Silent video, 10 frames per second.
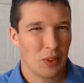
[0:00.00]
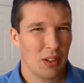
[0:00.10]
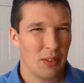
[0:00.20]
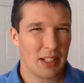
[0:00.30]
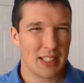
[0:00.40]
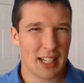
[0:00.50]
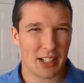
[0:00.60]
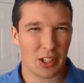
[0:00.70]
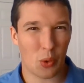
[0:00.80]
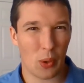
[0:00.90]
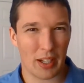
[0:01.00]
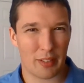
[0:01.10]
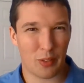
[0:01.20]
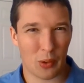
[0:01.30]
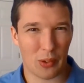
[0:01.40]
Well, we could take a
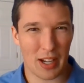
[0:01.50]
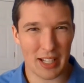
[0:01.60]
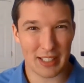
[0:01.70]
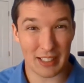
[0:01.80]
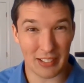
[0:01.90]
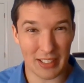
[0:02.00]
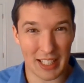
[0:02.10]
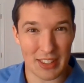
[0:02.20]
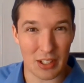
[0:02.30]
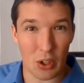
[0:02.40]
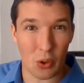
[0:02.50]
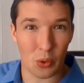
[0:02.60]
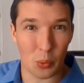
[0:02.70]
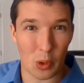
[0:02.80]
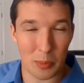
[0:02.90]
quick foray into looking at the
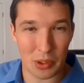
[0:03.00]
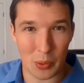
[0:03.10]
Cold War